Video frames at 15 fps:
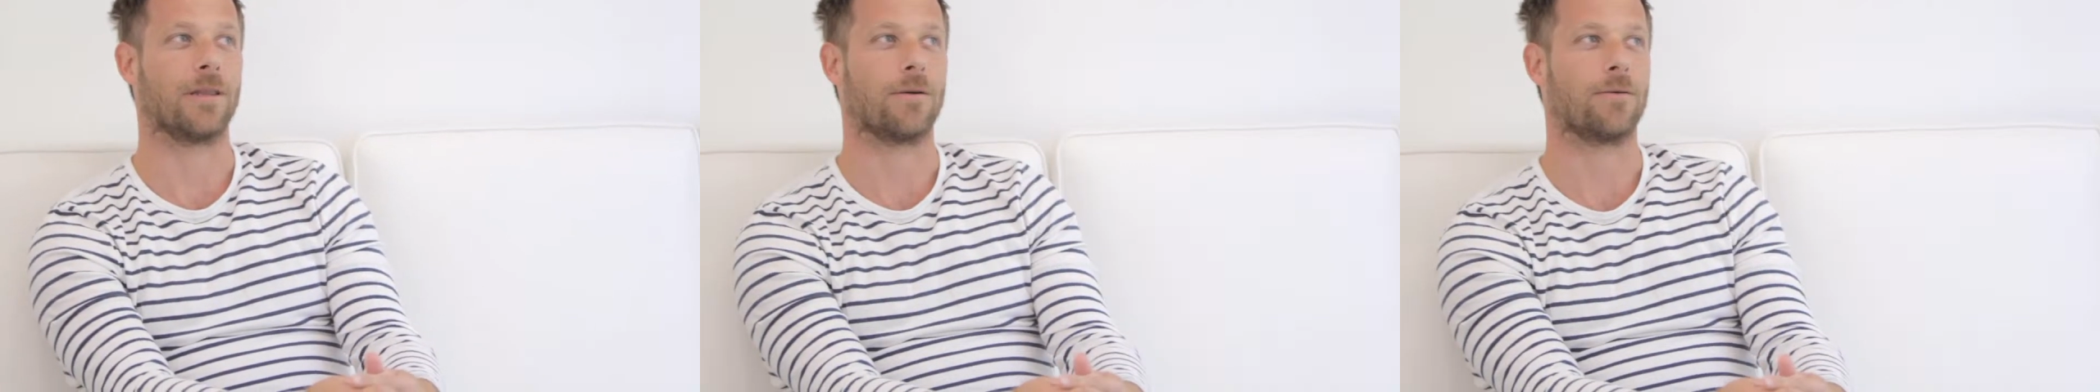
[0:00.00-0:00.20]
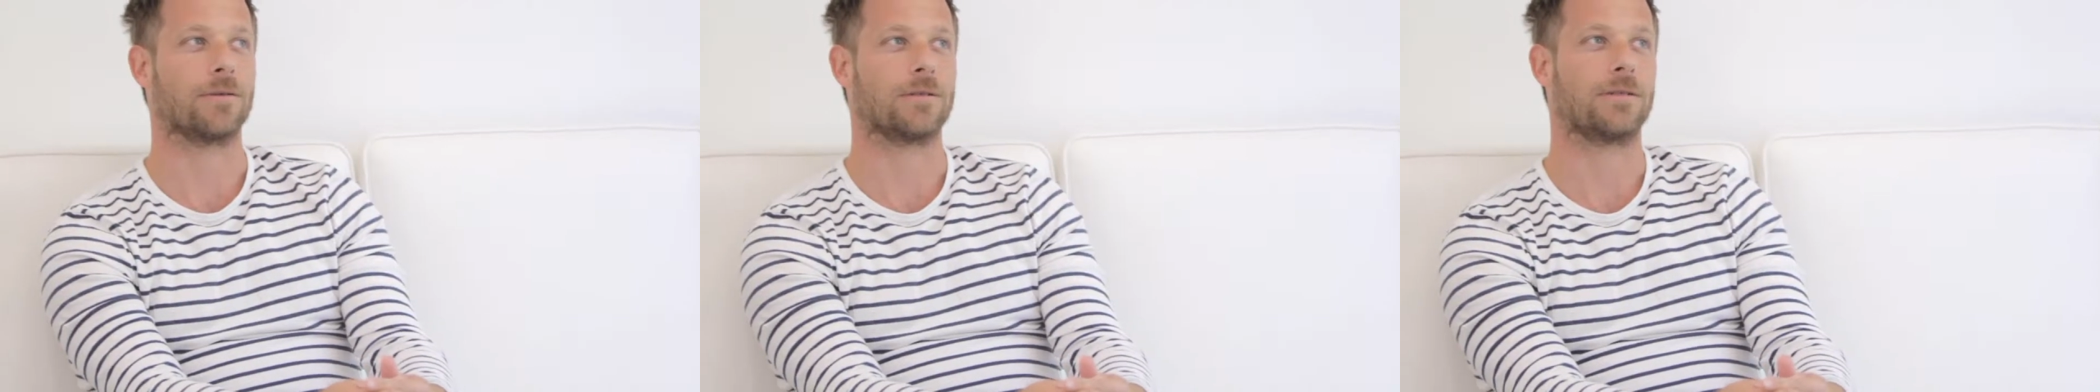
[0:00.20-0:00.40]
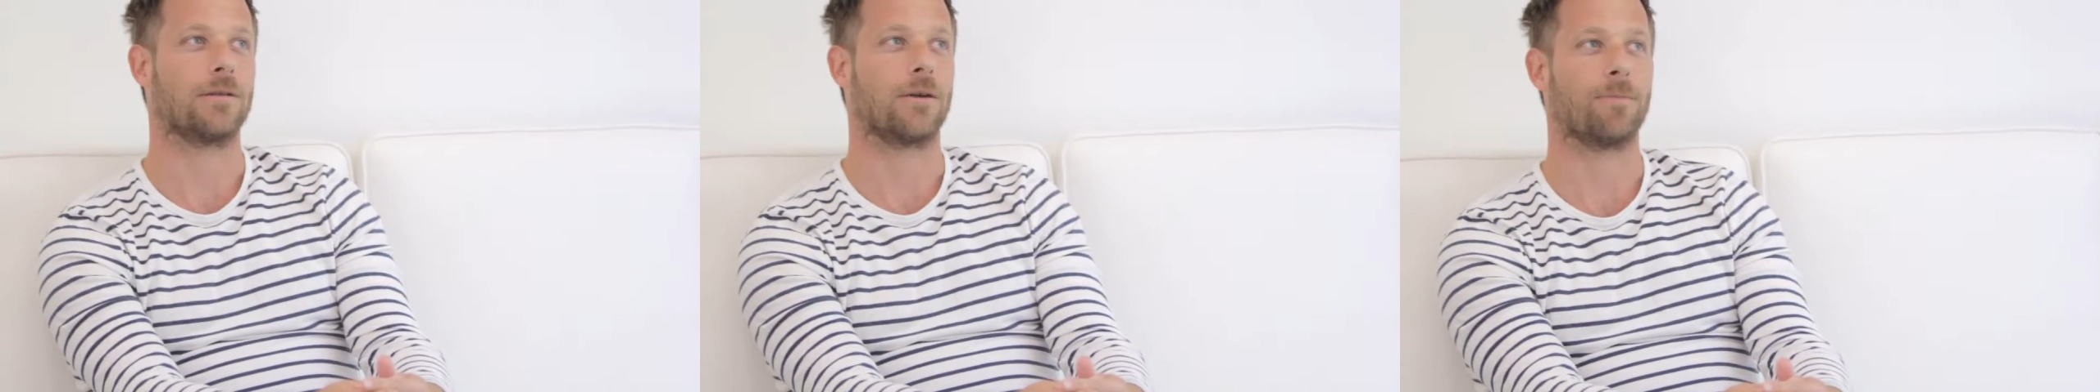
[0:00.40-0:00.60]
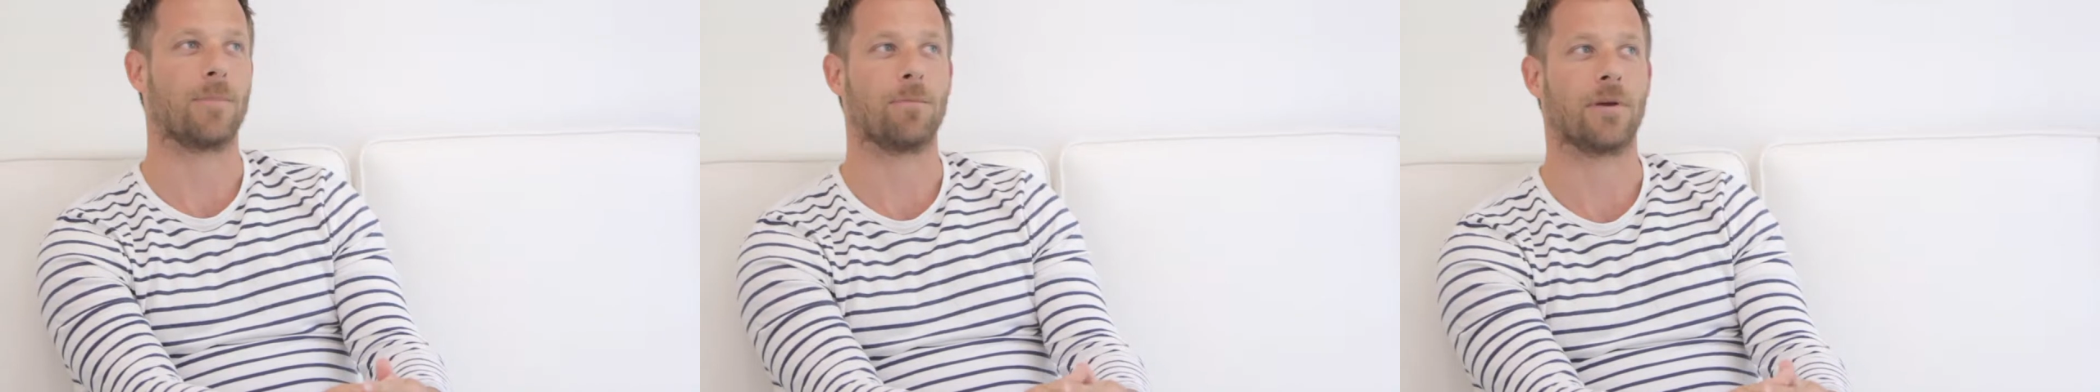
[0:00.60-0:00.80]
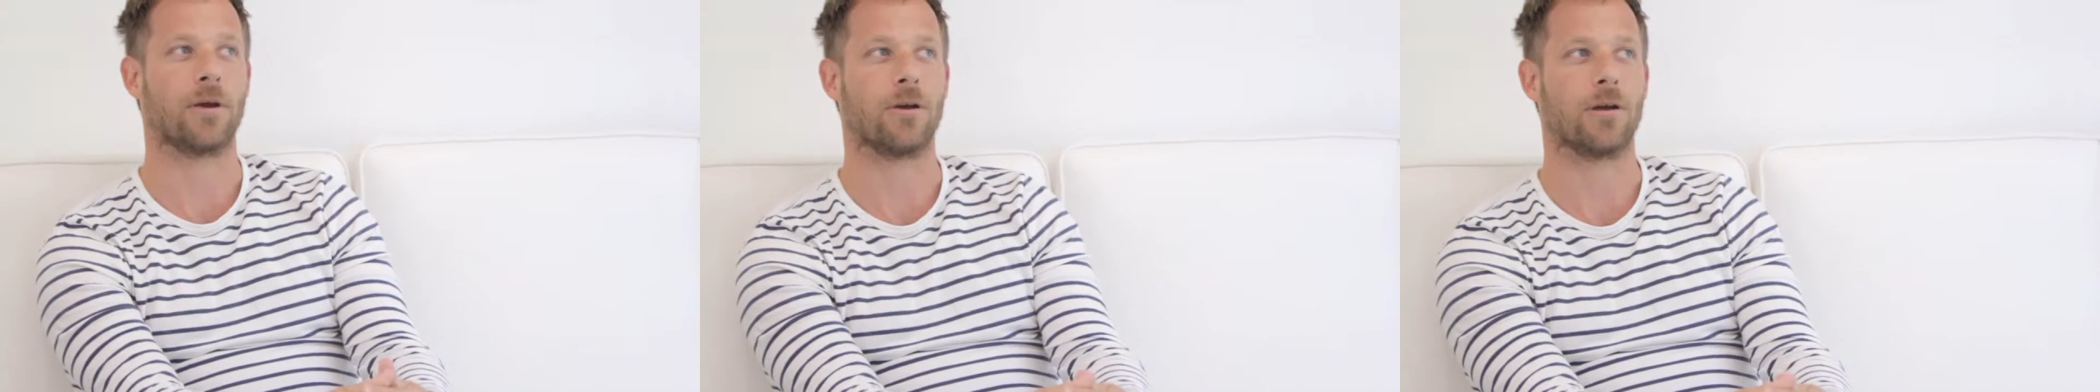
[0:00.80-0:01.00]
there have
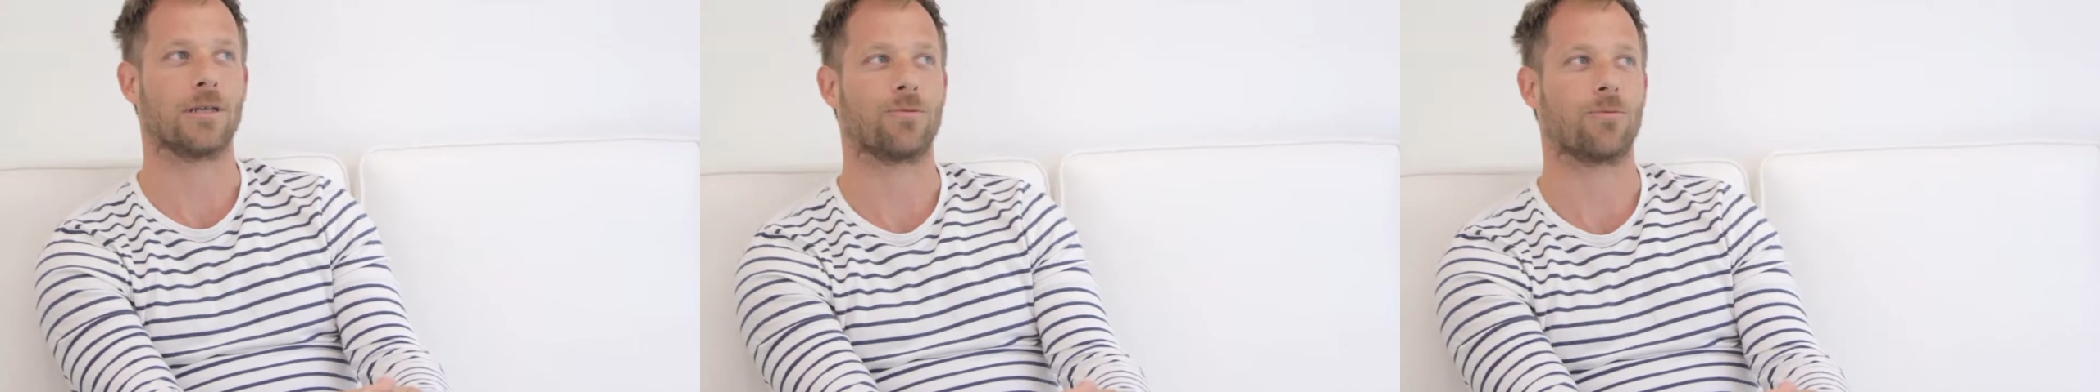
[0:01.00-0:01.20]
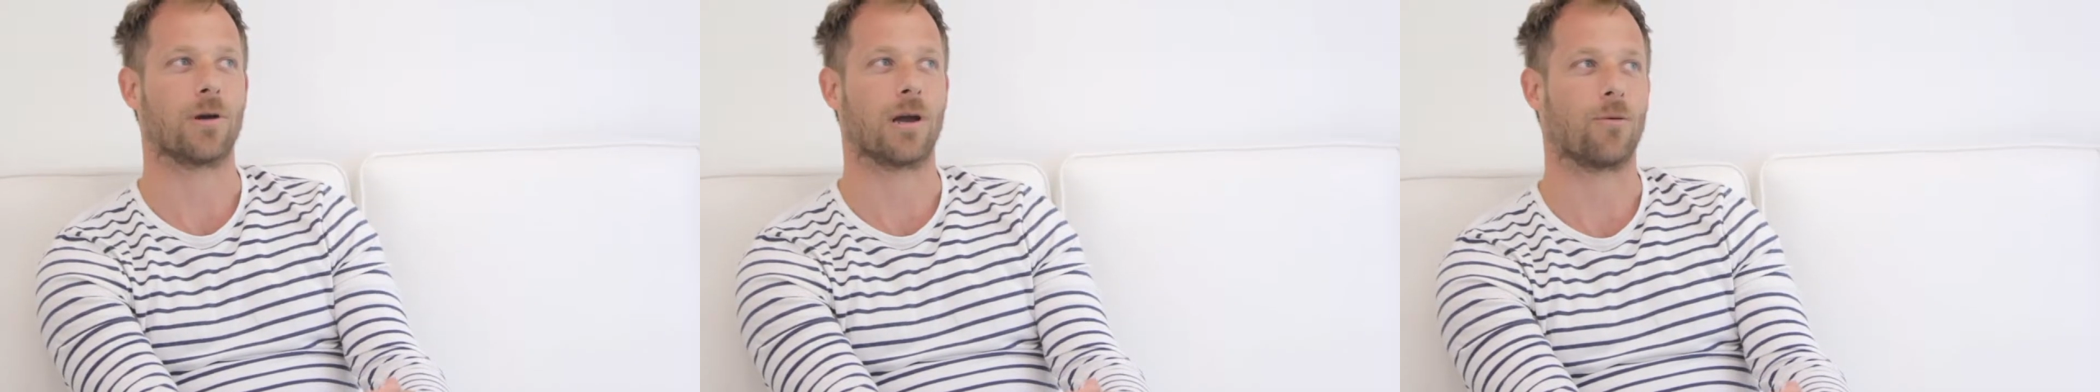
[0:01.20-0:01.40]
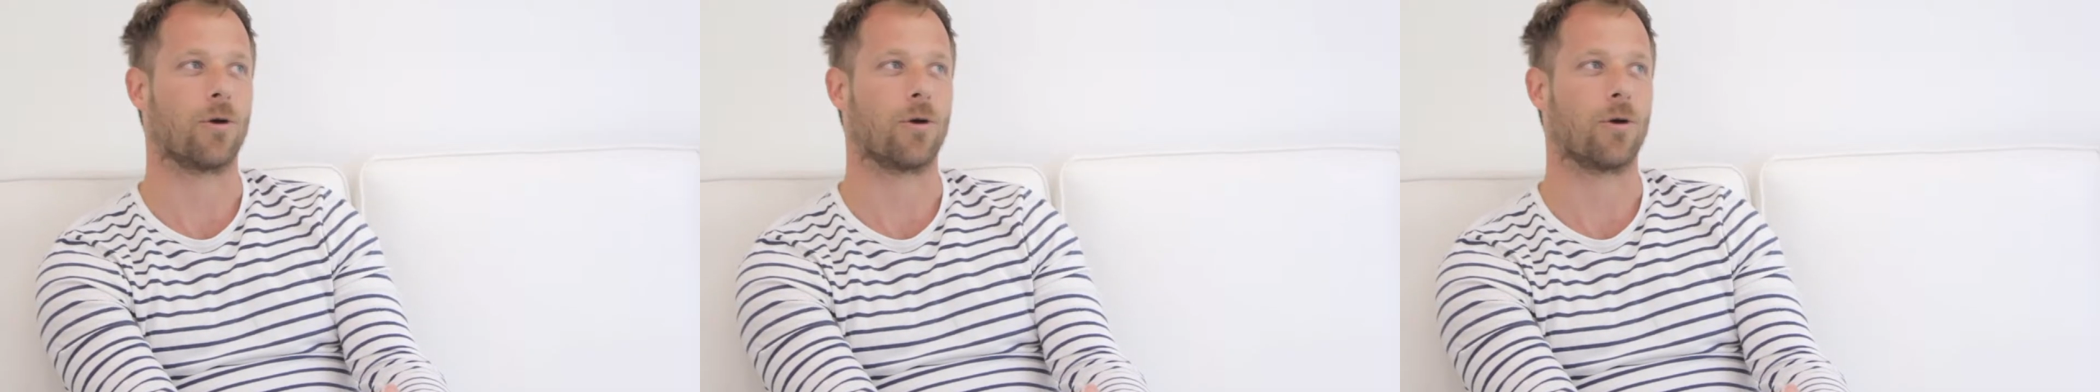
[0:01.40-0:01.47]
been periods where I